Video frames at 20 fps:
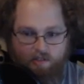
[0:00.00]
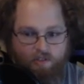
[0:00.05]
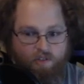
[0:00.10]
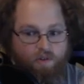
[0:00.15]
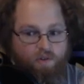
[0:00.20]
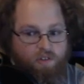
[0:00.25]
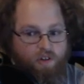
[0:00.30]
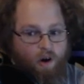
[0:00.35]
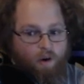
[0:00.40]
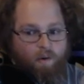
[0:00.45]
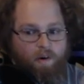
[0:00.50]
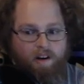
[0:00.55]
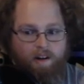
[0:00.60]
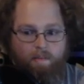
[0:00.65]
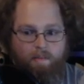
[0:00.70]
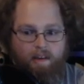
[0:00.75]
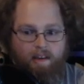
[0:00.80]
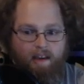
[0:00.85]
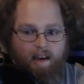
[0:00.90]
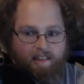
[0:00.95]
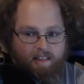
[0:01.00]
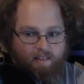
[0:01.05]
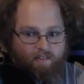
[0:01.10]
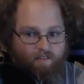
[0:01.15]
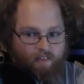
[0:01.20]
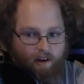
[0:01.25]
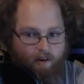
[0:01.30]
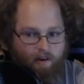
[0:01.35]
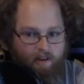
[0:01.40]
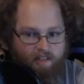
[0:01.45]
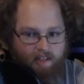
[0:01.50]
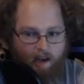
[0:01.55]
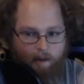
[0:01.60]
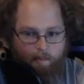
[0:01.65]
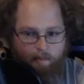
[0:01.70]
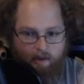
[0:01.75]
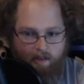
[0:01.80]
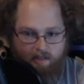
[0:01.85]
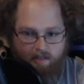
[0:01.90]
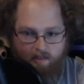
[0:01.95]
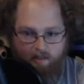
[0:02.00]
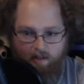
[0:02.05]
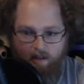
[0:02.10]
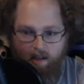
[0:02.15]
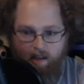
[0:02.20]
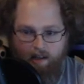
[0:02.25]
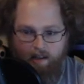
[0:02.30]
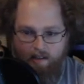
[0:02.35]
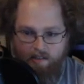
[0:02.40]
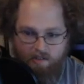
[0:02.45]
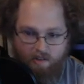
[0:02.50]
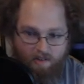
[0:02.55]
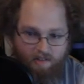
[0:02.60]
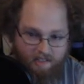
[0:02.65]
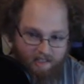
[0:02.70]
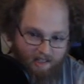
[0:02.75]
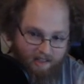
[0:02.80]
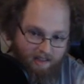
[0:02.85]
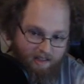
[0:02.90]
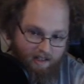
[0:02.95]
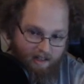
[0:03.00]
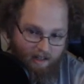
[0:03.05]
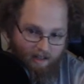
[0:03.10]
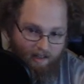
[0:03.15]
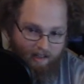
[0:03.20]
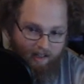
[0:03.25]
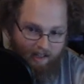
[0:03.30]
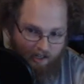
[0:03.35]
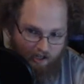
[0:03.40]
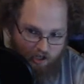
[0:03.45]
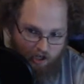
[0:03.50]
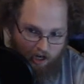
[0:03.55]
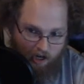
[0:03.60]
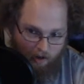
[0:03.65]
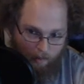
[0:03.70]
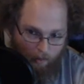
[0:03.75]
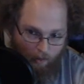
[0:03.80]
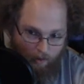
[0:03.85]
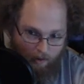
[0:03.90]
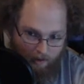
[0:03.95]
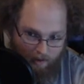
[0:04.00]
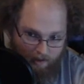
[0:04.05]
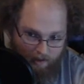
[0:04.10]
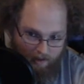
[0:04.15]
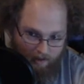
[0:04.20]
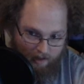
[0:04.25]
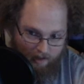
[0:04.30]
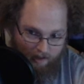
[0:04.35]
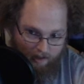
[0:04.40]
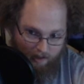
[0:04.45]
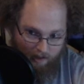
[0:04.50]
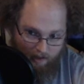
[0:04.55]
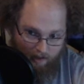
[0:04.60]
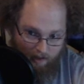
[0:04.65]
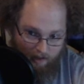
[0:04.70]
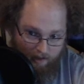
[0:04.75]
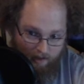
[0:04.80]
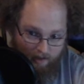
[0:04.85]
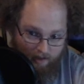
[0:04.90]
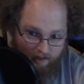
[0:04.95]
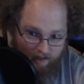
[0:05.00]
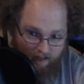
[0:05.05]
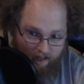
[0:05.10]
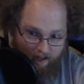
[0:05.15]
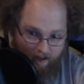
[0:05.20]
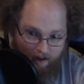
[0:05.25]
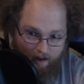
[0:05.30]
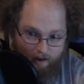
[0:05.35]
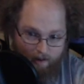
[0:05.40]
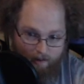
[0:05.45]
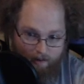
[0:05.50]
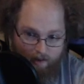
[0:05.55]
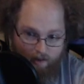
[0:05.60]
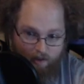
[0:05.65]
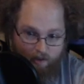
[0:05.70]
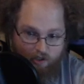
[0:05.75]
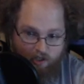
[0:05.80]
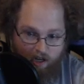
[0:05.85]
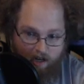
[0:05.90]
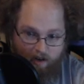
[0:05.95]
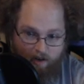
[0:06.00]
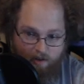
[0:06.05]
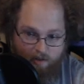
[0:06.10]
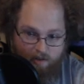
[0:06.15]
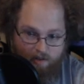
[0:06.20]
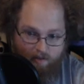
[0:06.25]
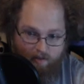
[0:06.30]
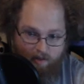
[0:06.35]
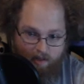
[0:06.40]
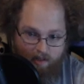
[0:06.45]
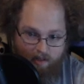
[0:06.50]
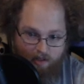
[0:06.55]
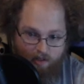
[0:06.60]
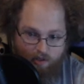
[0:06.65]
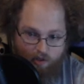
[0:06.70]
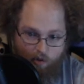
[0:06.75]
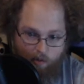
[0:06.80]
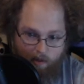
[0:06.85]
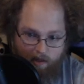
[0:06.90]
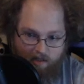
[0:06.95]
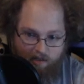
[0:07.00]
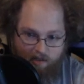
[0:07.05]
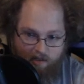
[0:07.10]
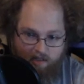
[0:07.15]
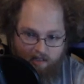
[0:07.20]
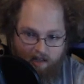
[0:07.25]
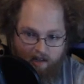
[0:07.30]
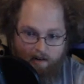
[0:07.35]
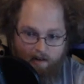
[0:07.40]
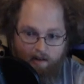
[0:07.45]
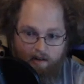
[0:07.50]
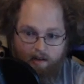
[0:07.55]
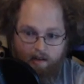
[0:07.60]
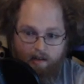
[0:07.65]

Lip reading: So you don't want to be at the very top pixel. So you see the little, like, checkerboard there, the little checkers of, like, the 2 pixels there?